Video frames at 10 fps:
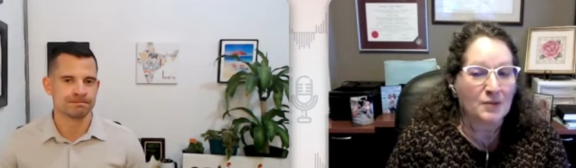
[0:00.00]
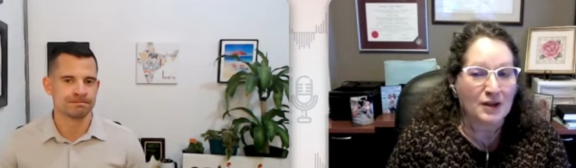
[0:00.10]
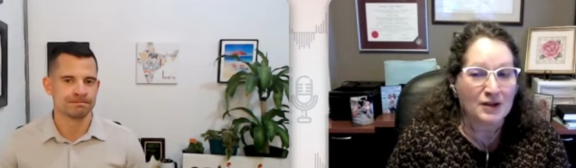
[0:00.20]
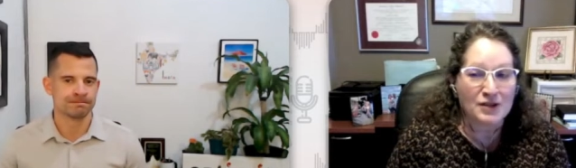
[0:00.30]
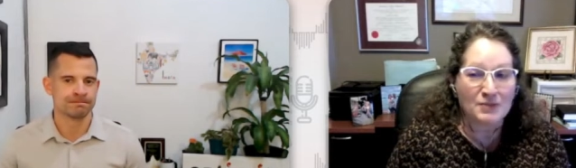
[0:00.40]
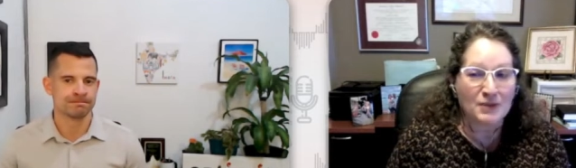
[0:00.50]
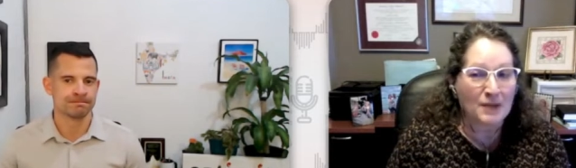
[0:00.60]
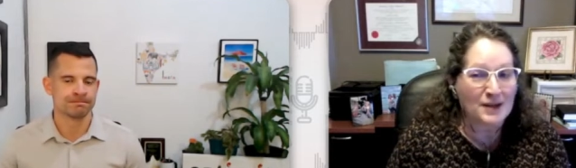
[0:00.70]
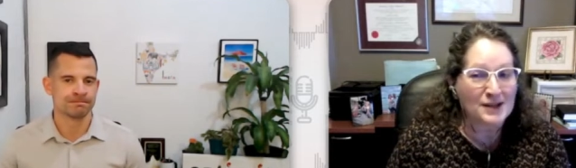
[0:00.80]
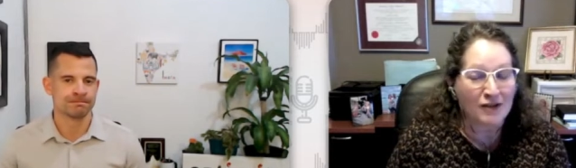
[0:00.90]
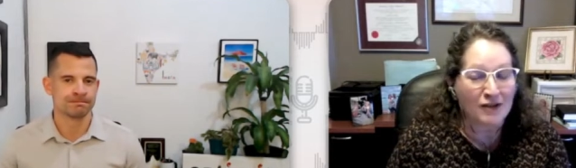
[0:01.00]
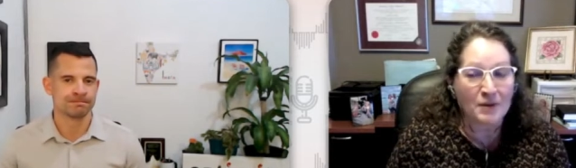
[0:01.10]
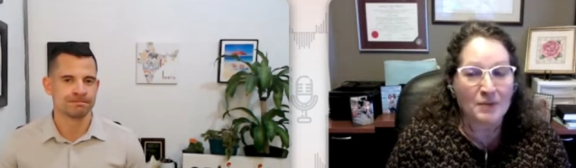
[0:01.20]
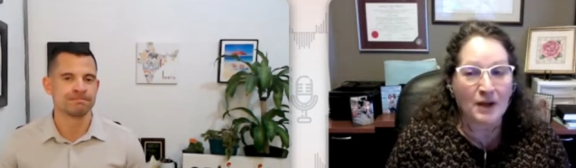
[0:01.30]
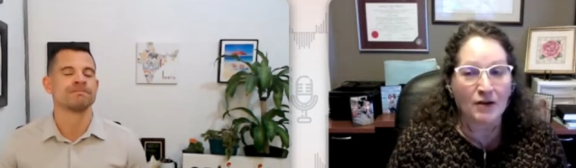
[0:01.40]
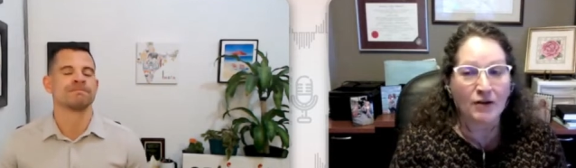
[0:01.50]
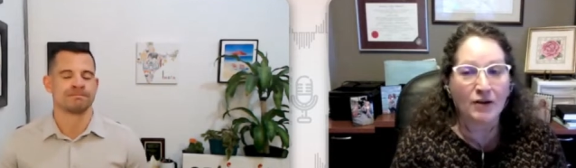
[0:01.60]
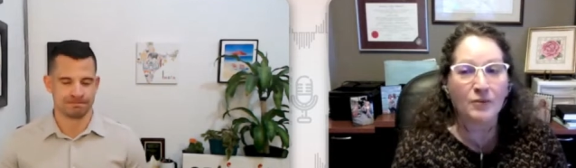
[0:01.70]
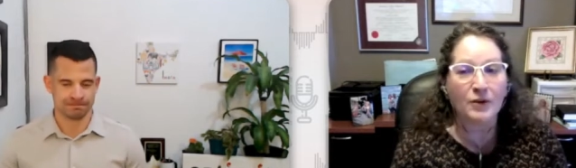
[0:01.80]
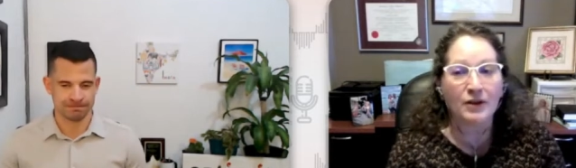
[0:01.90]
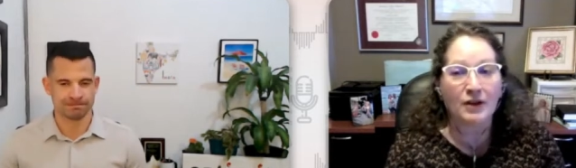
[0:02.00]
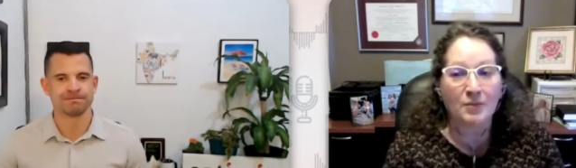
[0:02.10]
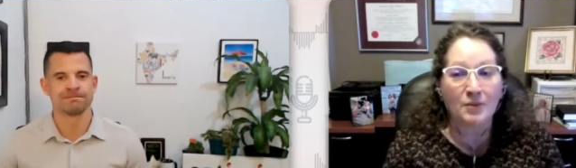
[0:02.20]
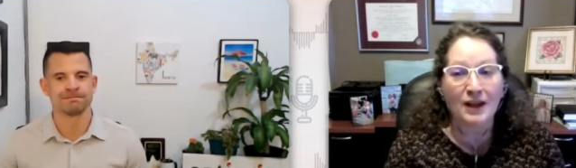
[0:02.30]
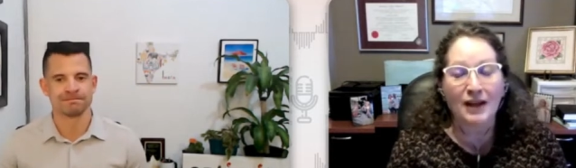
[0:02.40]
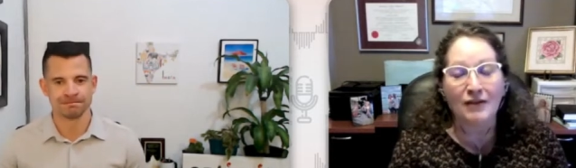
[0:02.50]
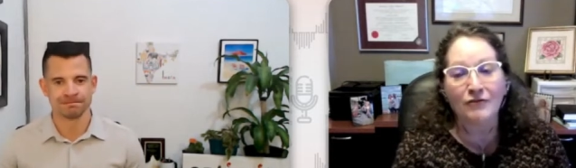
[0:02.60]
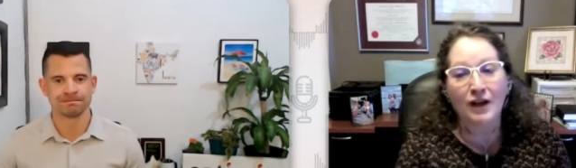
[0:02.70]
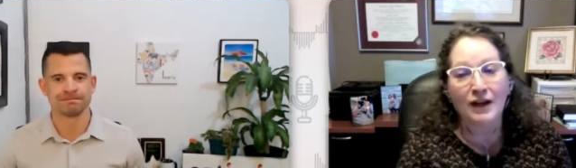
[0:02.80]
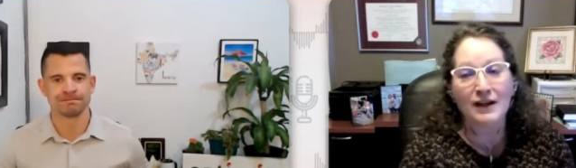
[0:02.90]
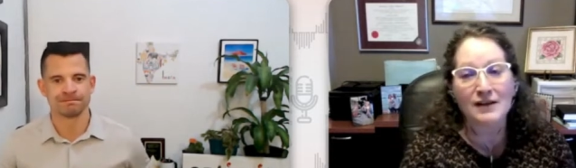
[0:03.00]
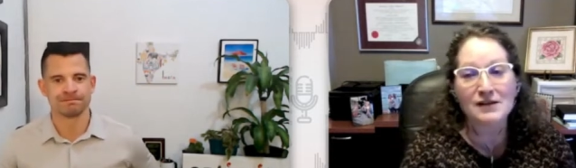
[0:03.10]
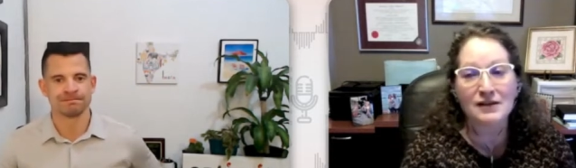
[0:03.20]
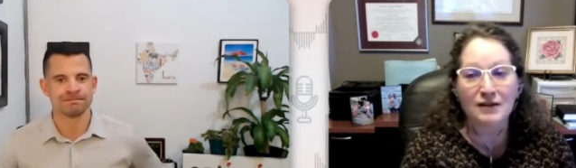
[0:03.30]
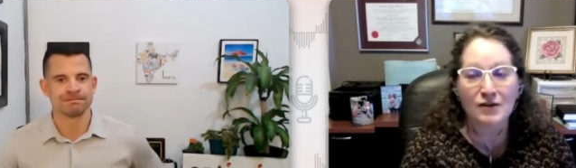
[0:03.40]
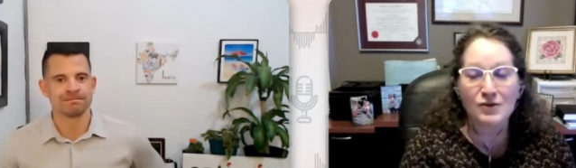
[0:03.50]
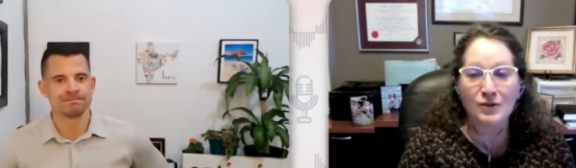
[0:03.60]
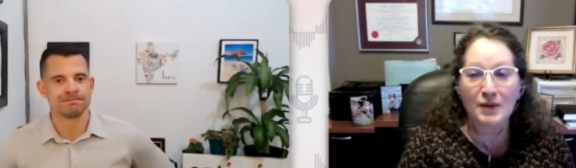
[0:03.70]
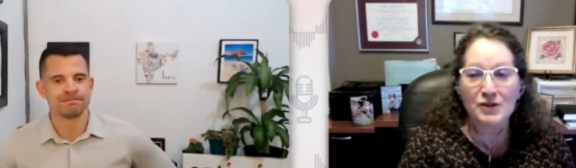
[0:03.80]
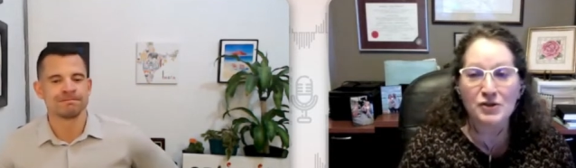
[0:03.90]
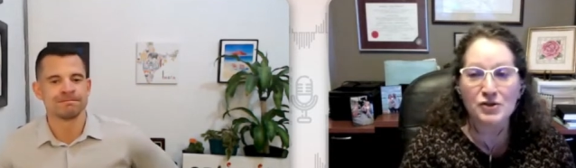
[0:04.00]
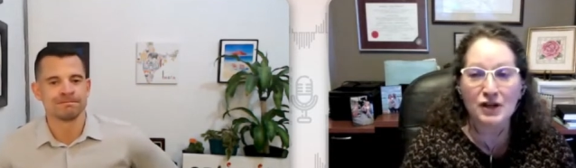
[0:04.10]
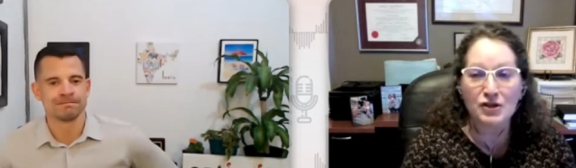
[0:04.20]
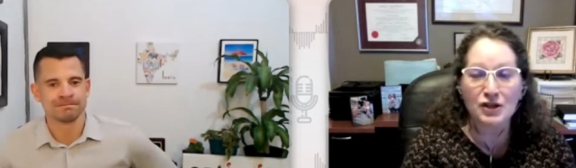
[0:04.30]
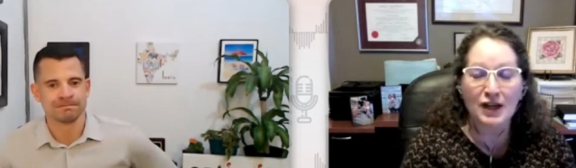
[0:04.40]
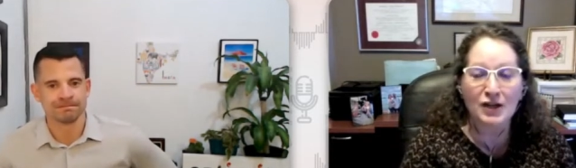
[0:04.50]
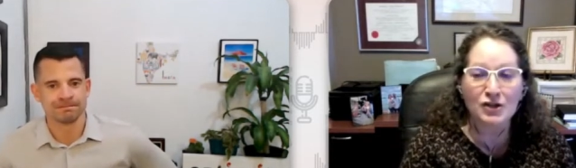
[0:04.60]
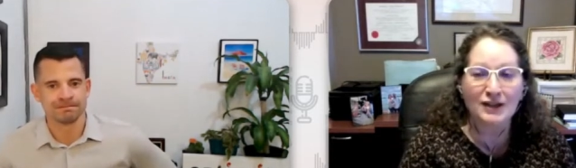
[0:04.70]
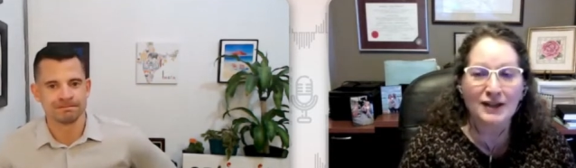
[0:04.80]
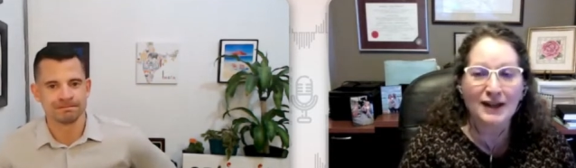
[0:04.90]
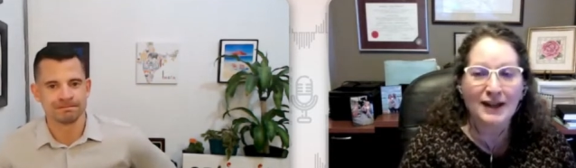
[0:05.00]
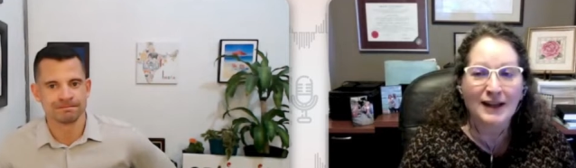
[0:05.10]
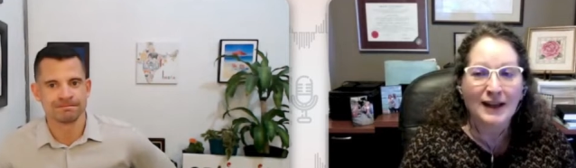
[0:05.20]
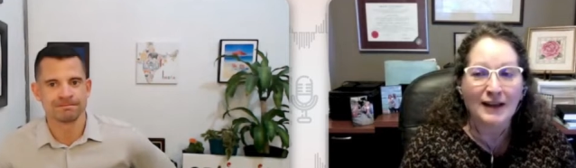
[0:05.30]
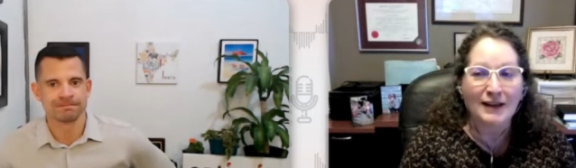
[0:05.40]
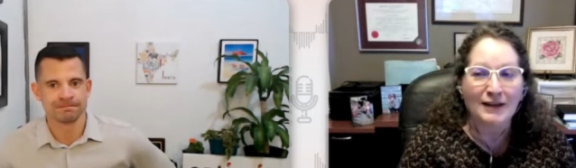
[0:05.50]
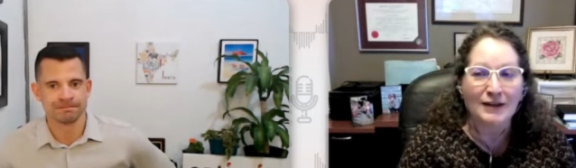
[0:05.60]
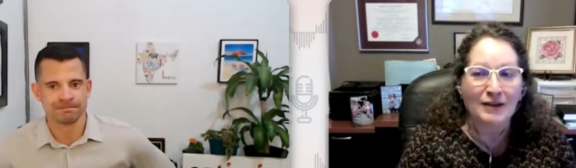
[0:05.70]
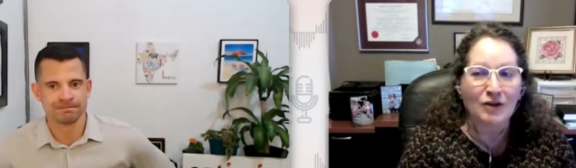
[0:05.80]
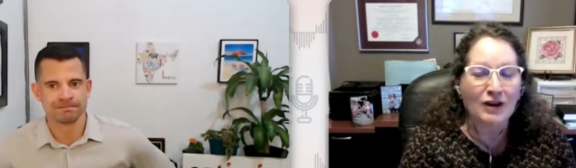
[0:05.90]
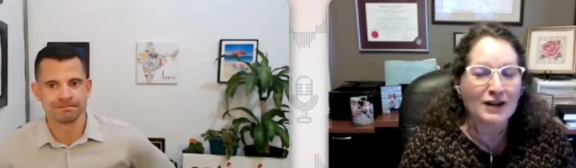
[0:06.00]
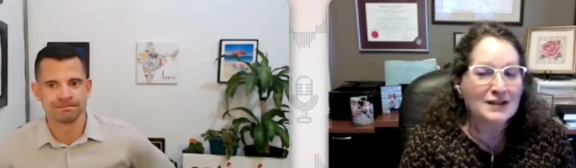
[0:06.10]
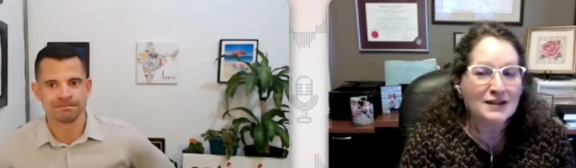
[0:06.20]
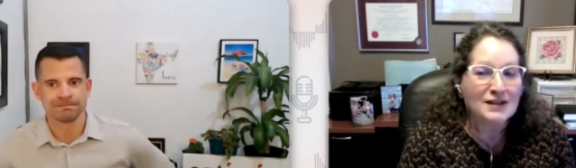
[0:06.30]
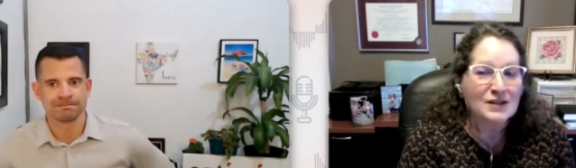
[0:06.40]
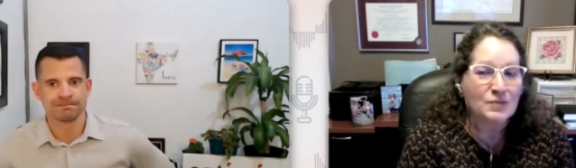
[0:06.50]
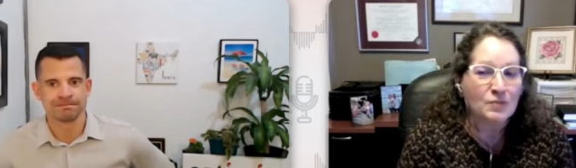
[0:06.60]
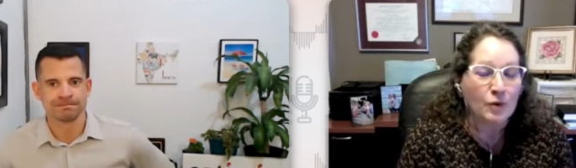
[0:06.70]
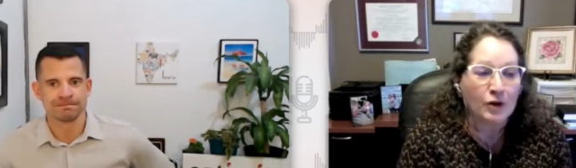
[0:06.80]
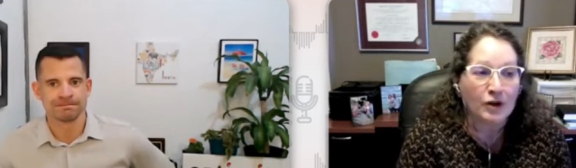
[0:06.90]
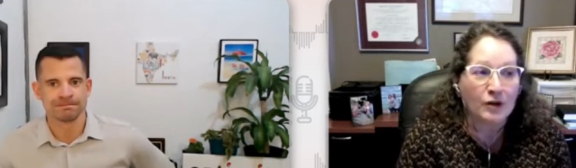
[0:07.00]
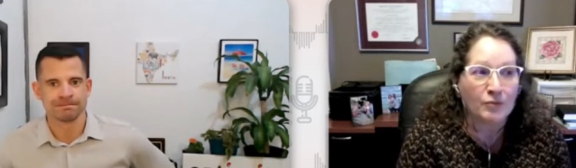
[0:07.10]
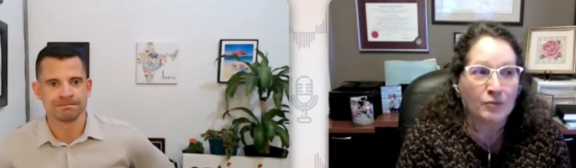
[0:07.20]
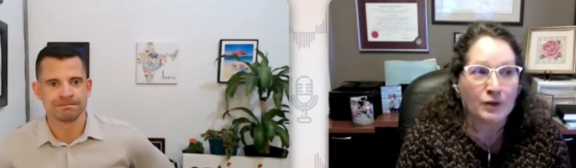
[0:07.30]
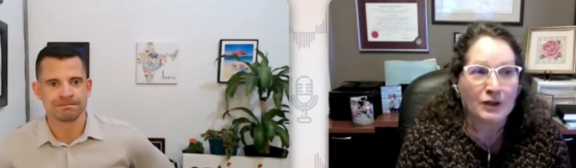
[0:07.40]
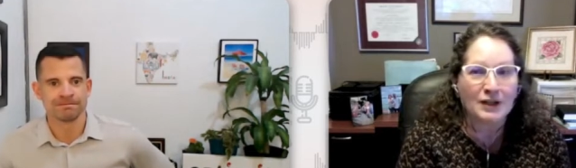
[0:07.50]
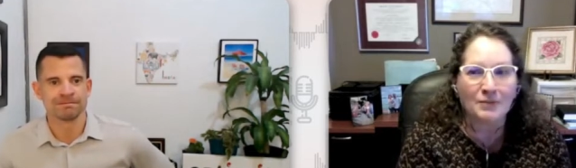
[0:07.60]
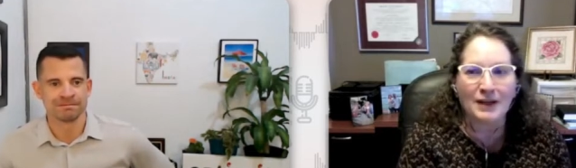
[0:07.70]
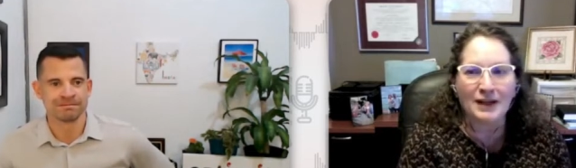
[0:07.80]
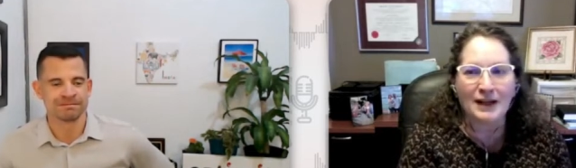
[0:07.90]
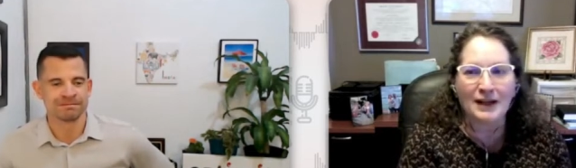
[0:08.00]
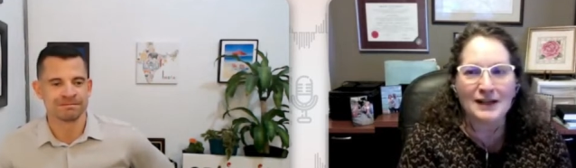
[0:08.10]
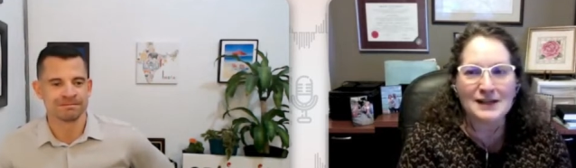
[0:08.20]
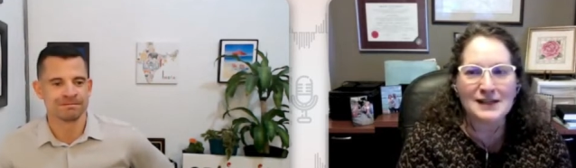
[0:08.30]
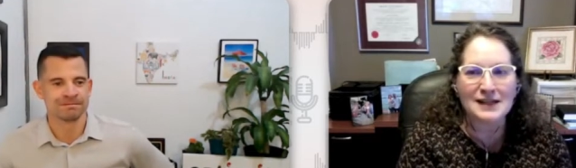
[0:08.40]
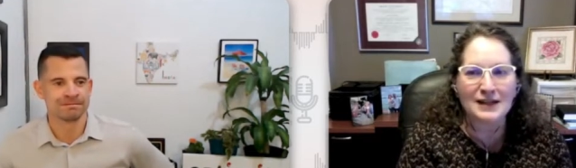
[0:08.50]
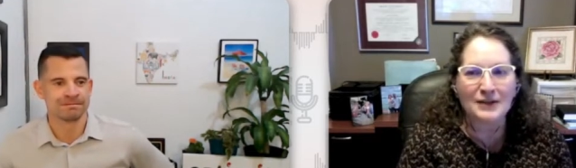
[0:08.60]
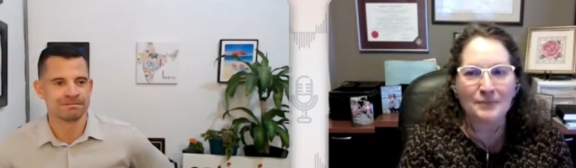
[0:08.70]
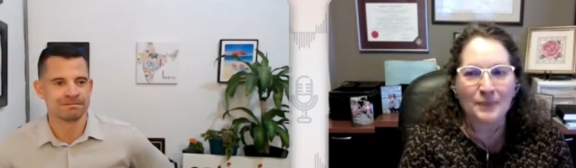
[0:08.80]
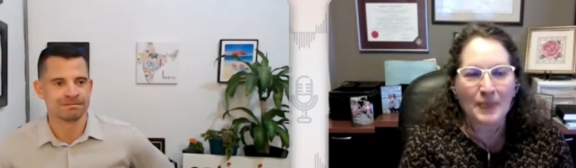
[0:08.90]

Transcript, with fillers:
Speaker 1: a C P A myself by background with an M B A in finance and also a master's in education. And I got into this work really because um,